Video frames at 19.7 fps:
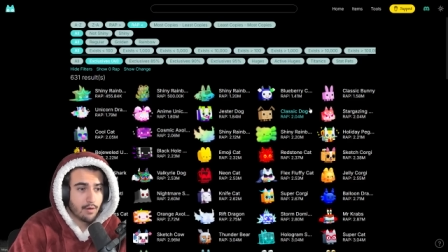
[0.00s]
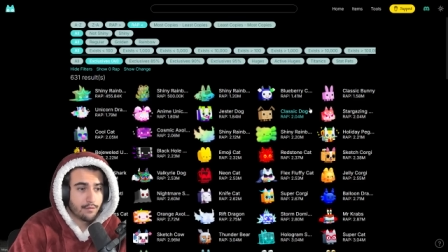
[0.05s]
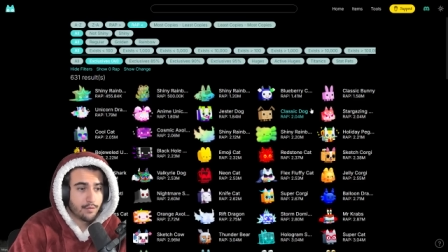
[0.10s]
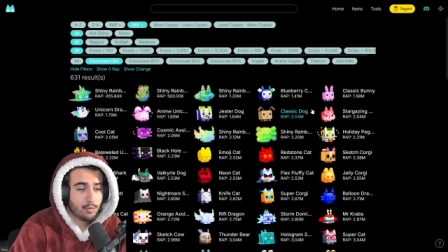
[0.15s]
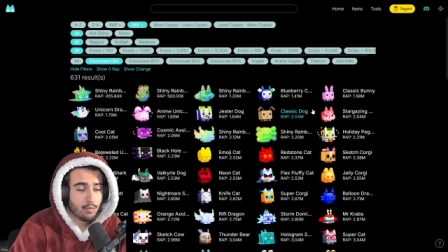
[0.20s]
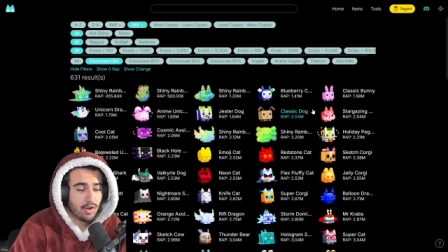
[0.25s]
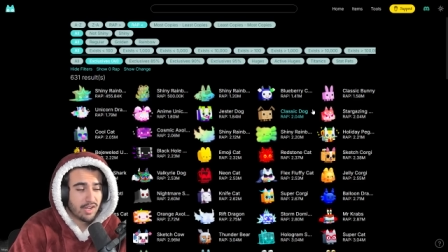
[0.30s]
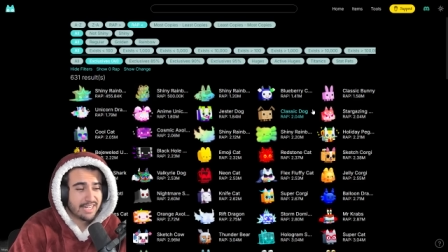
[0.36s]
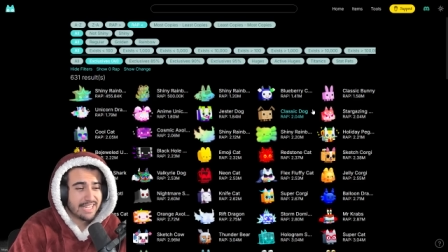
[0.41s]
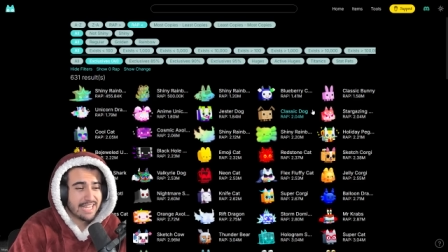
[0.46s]
Now, if
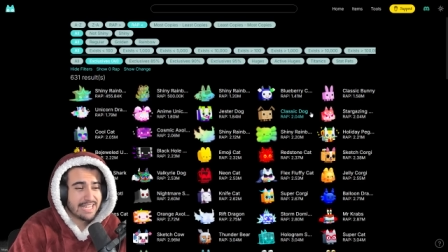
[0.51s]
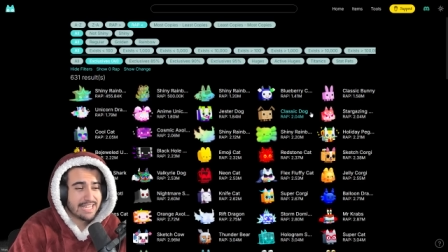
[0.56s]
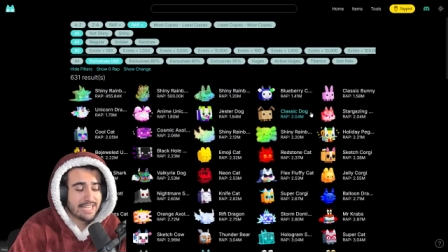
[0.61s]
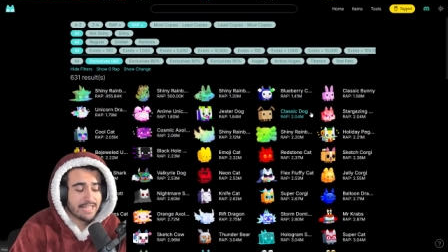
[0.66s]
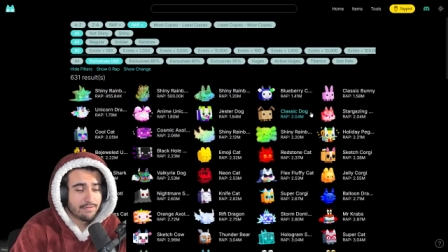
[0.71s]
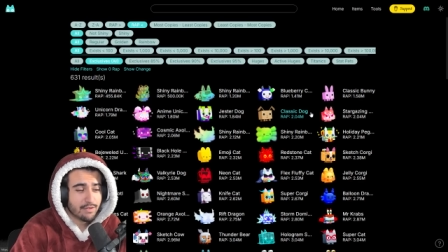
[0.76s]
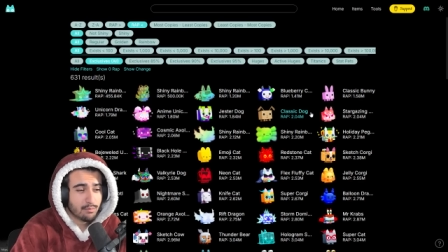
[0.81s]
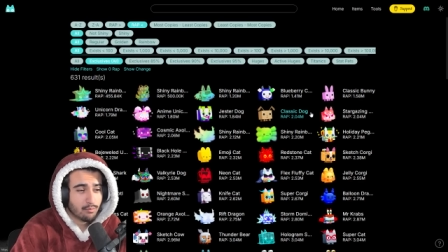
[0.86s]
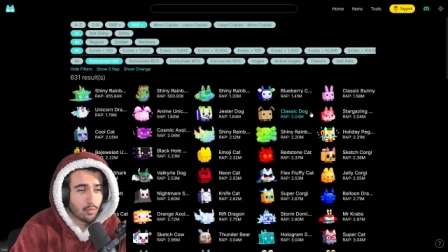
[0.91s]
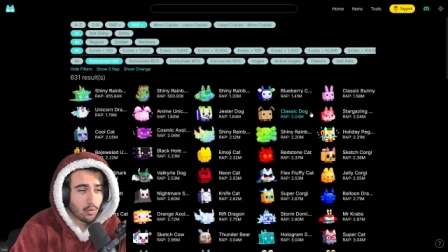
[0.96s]
you want to get
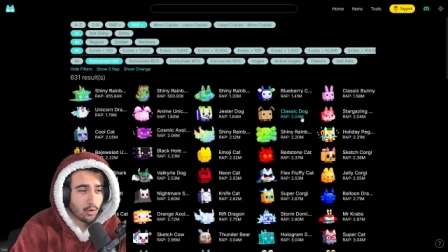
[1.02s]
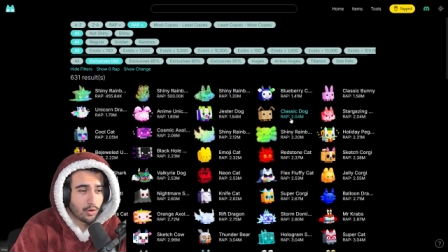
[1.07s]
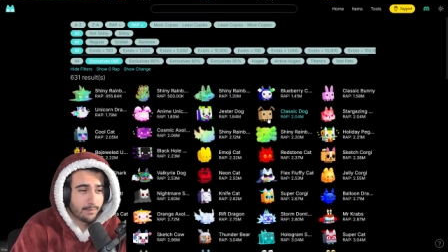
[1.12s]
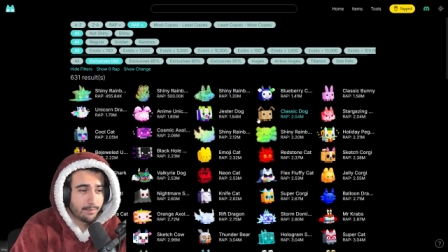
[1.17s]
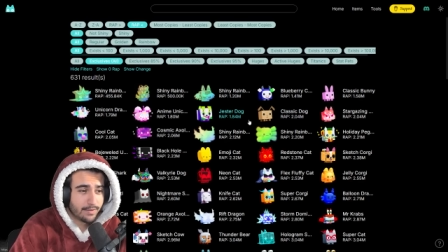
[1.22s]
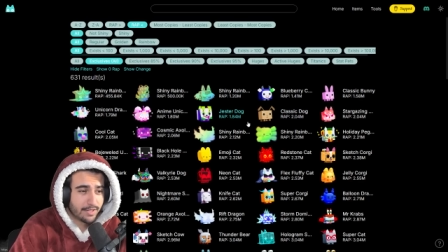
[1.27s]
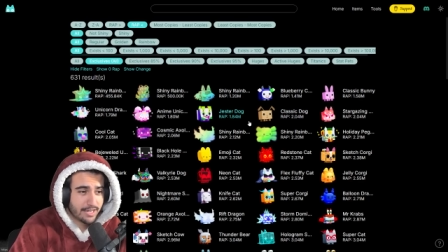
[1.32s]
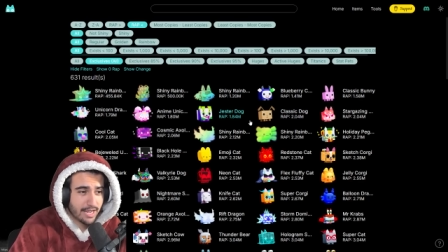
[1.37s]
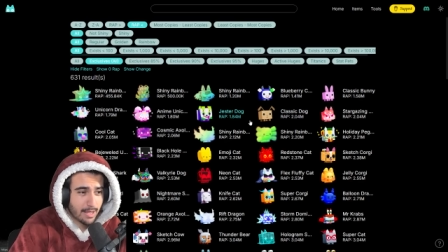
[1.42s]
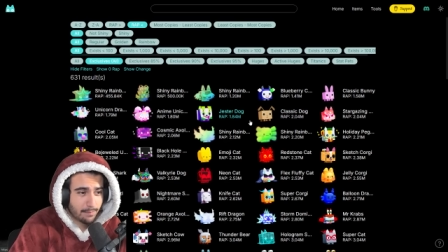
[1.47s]
even more
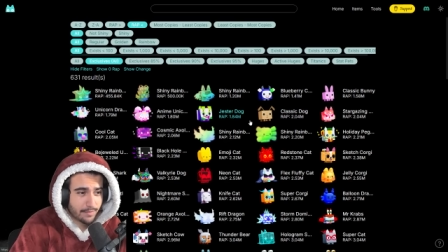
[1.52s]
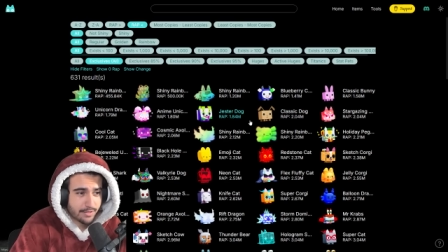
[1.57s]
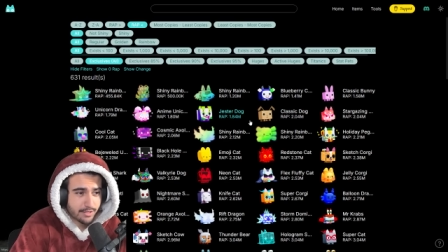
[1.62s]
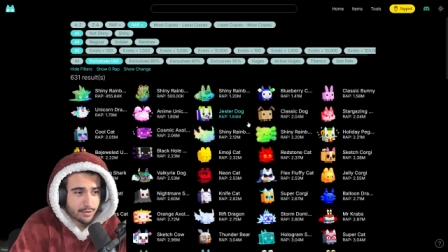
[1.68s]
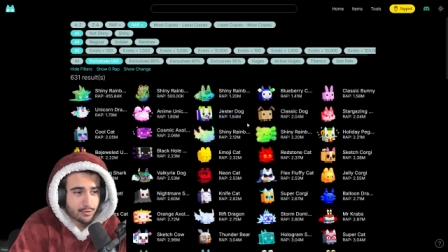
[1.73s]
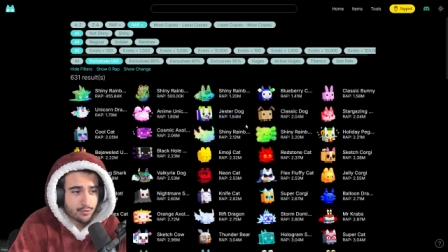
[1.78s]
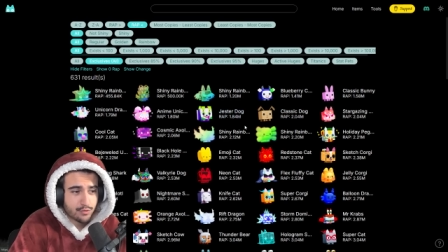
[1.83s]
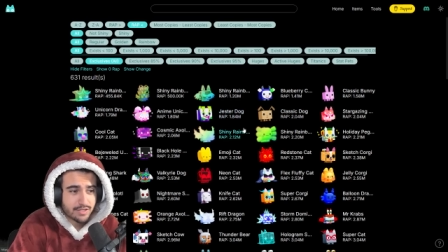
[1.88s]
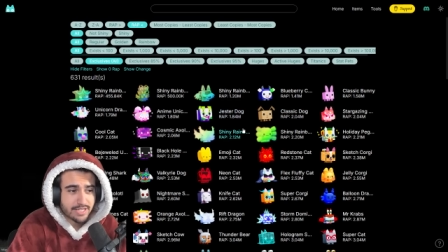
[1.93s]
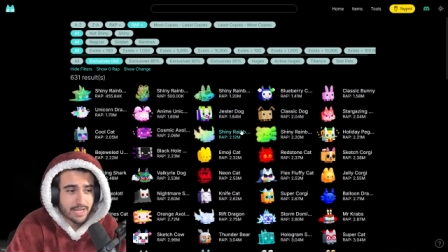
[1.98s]
in depth
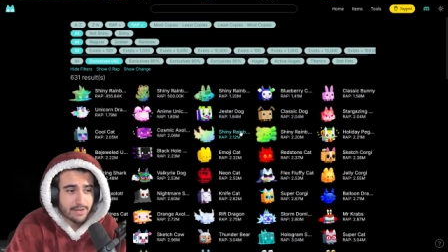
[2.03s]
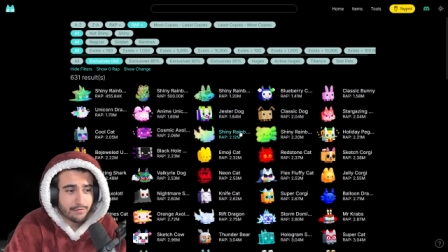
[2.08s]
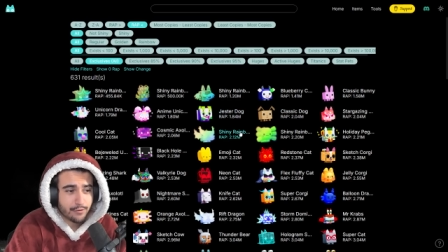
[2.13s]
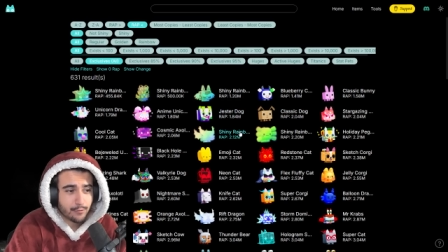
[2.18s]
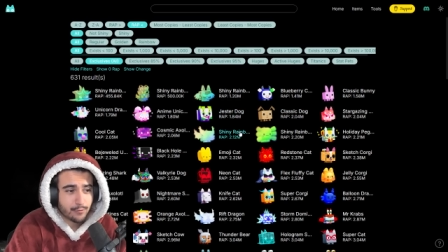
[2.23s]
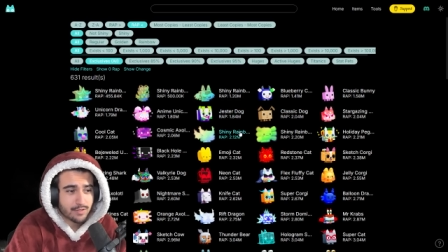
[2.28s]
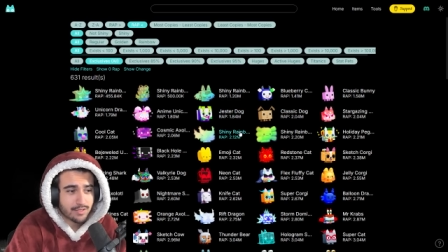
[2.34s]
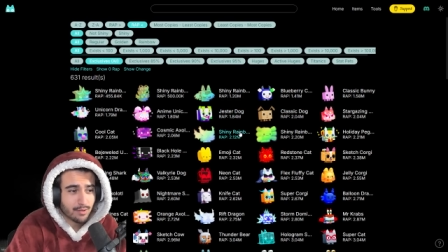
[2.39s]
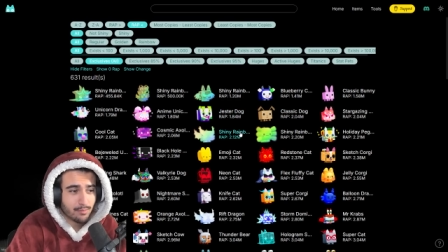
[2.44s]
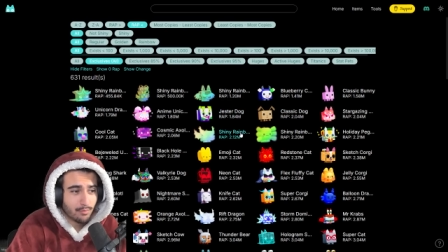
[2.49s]
to save
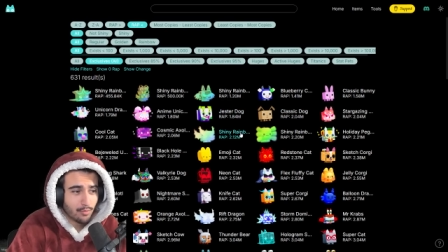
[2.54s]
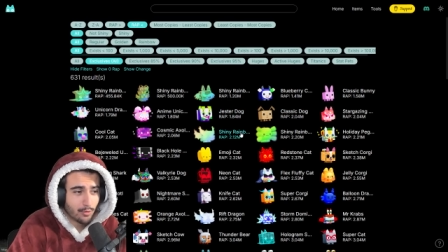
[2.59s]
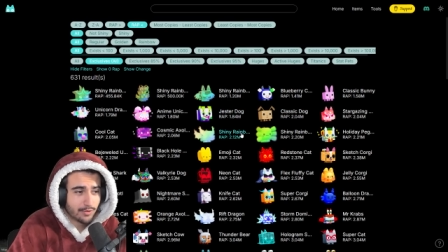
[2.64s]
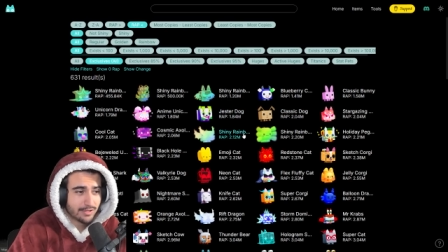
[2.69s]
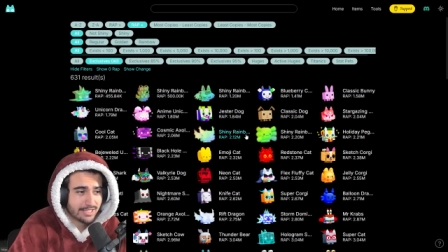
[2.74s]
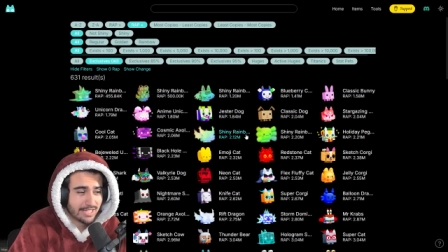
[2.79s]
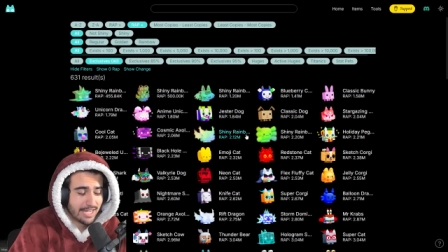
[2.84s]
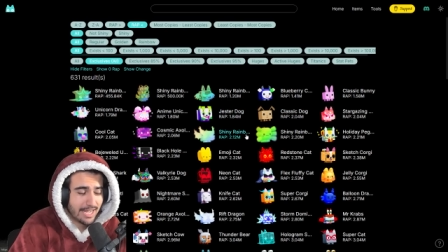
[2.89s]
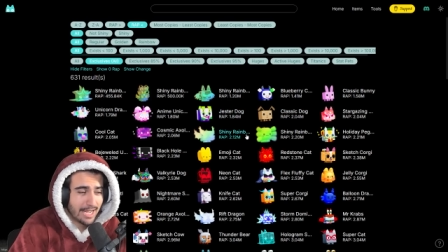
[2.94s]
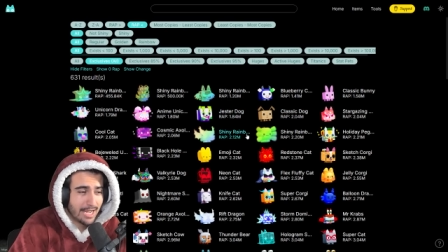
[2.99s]
you some more
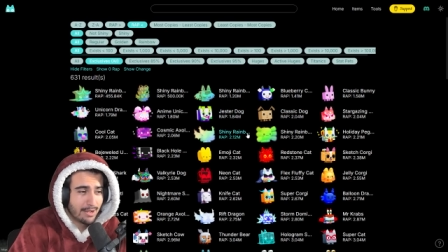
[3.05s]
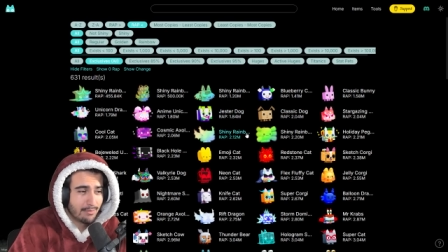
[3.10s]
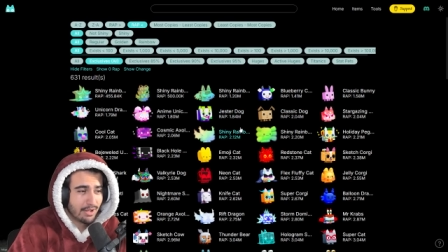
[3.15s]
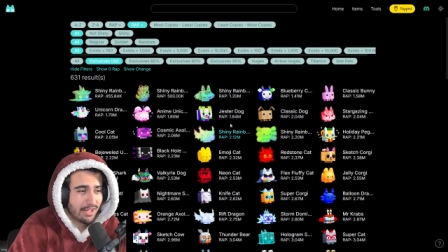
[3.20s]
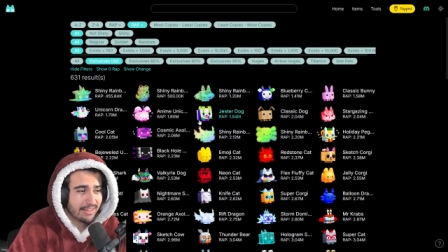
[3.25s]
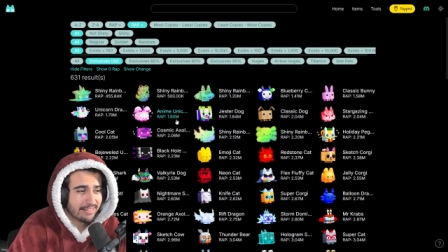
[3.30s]
time,